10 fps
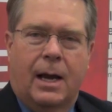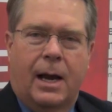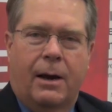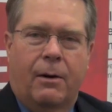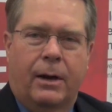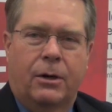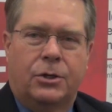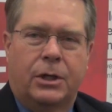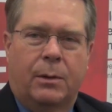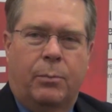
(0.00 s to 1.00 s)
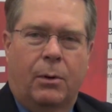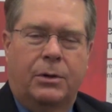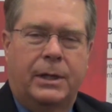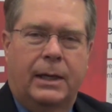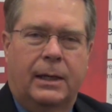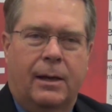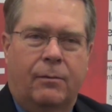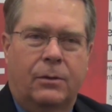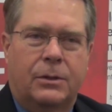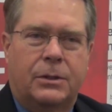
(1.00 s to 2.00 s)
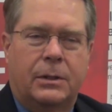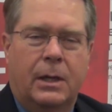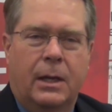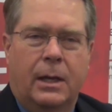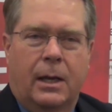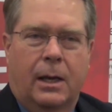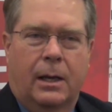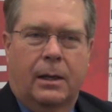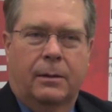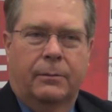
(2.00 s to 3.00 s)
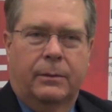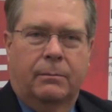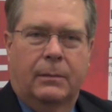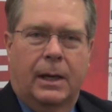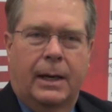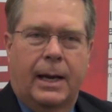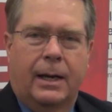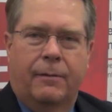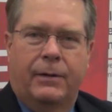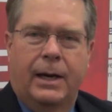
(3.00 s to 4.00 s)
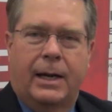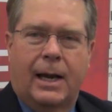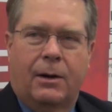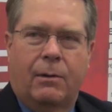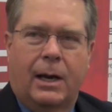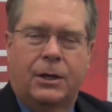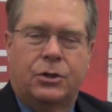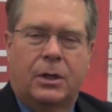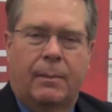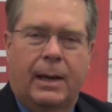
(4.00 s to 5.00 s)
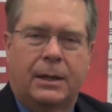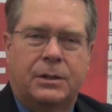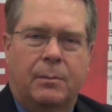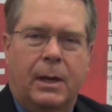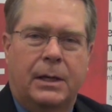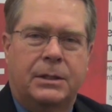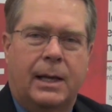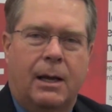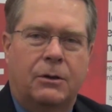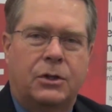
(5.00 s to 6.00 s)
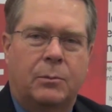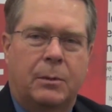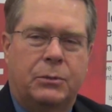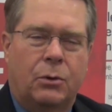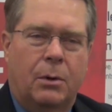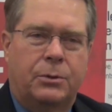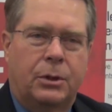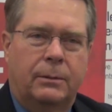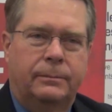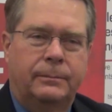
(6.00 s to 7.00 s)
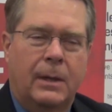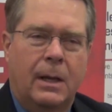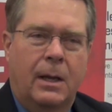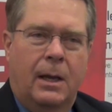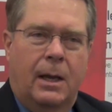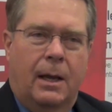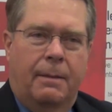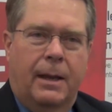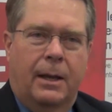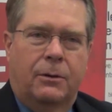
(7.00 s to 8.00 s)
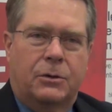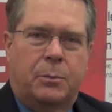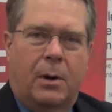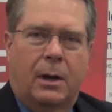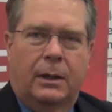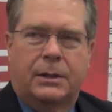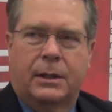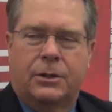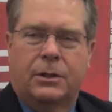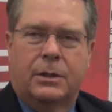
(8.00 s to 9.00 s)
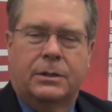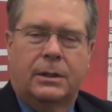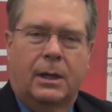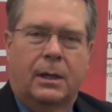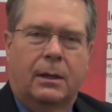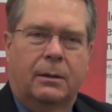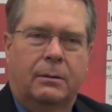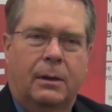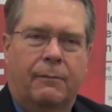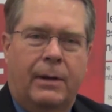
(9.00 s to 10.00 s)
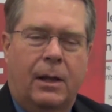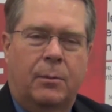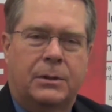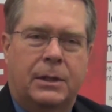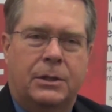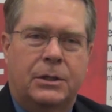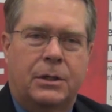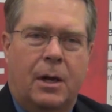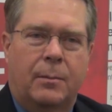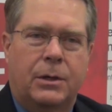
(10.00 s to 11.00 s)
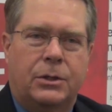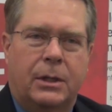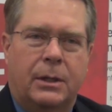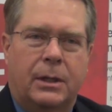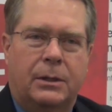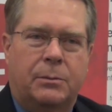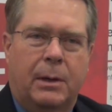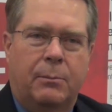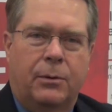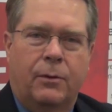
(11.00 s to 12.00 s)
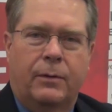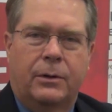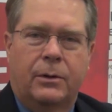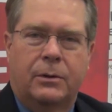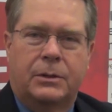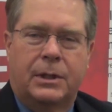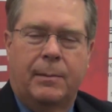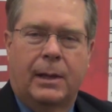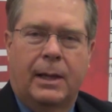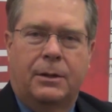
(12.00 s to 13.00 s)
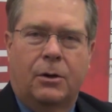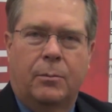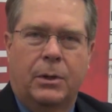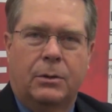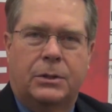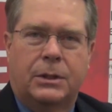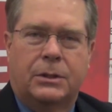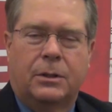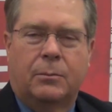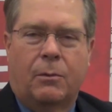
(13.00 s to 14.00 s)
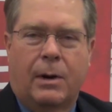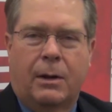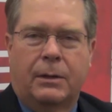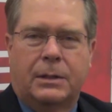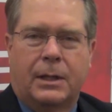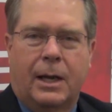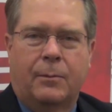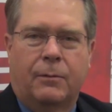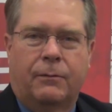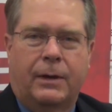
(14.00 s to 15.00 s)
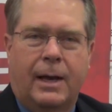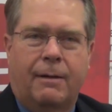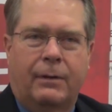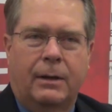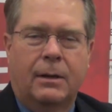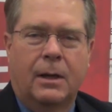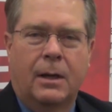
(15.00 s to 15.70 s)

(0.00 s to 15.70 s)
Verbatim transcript: higher energy and protein levels, um, a negative DCAD ration to maximize calcium absorption. And then there's products such as uh, available such as Omnigen that's been proven to stimulate their immune system around the time of calving.